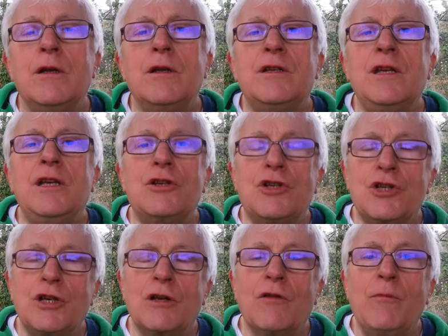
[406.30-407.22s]

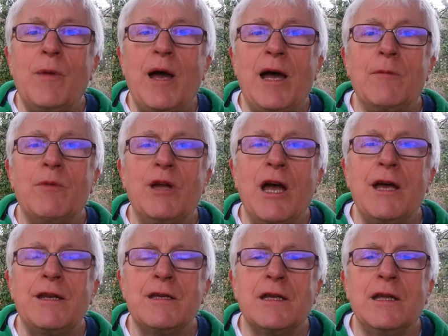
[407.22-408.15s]
teaching of Mahatma
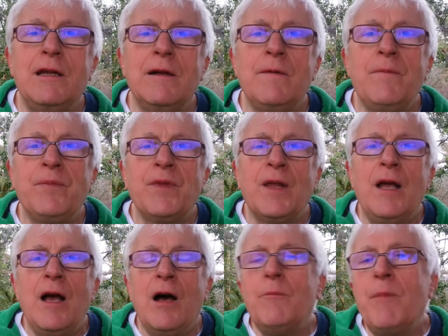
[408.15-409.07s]
Gandhi.
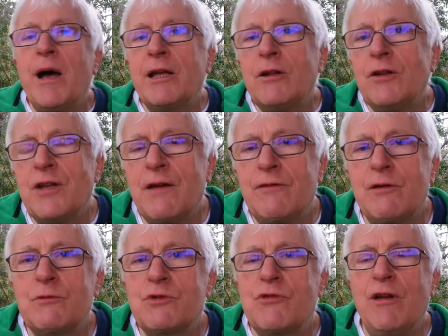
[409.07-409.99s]
And Michael
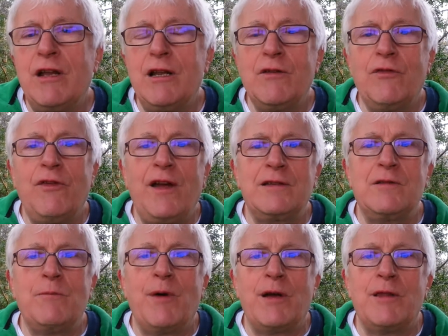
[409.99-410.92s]
Davitt was greatly
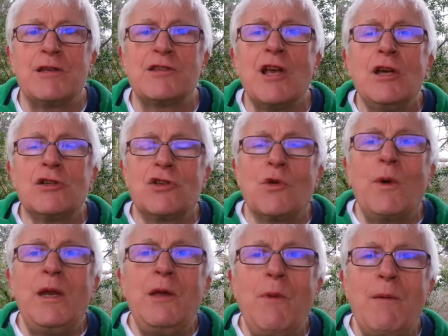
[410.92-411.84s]
affected by this. So
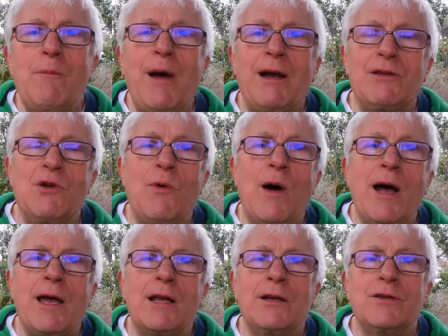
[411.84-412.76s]
when he went back to
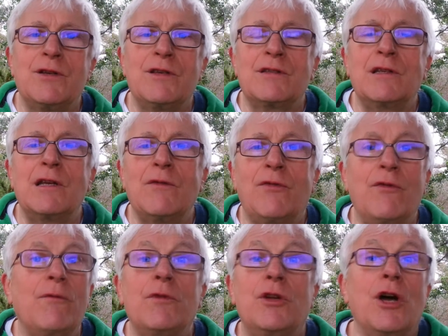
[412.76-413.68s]
Ireland, instead
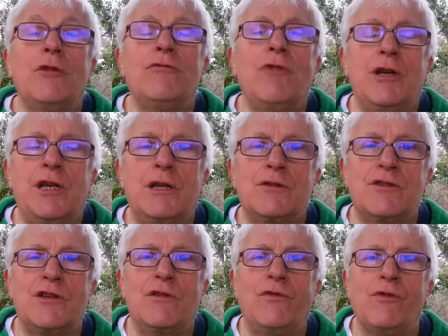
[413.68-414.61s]
of gun running and
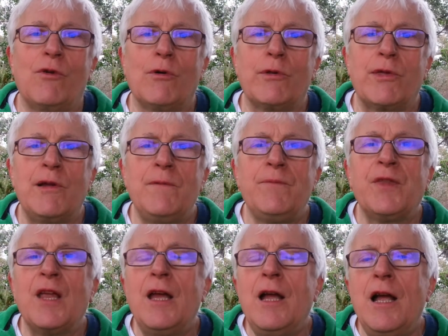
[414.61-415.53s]
so forth,
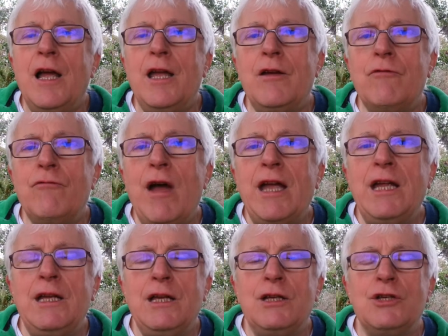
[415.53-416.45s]
he
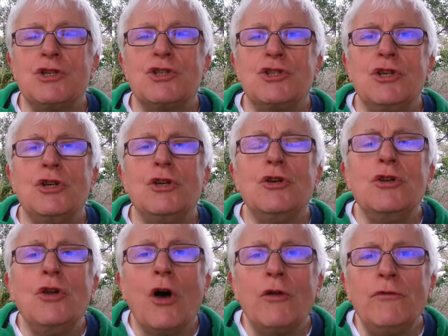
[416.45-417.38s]
arranged
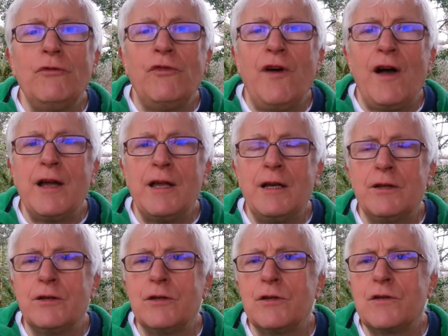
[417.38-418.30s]

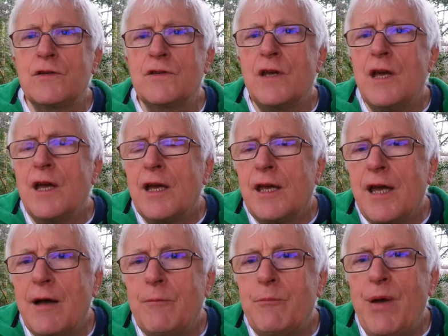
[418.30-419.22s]
non-violence
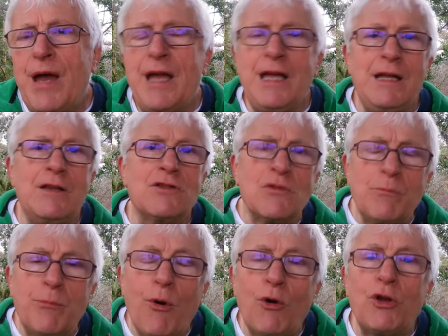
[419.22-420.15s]
campaigns
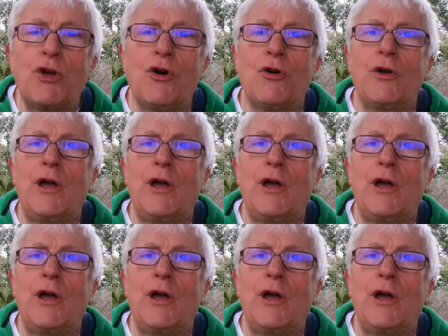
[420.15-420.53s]
and boycott